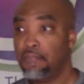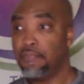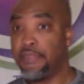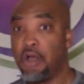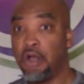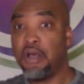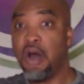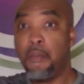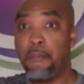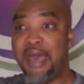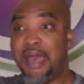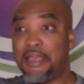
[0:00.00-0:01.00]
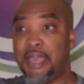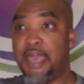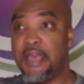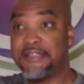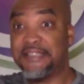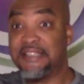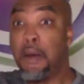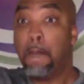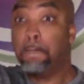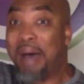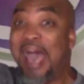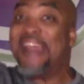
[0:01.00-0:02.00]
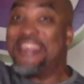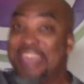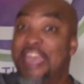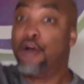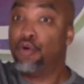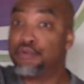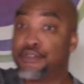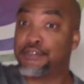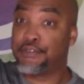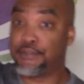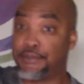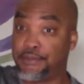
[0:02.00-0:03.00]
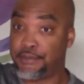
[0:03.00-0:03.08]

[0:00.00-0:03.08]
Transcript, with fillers: they'll come back as somebody else